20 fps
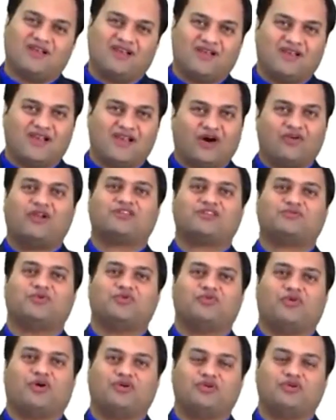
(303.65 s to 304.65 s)
Now let's
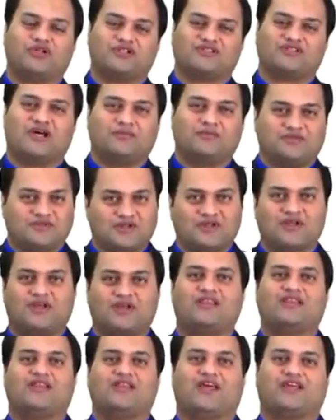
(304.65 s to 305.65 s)
move on to the sums
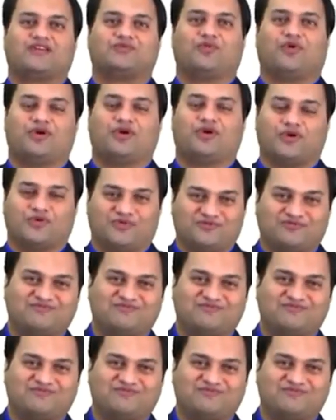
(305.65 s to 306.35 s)
in the next module.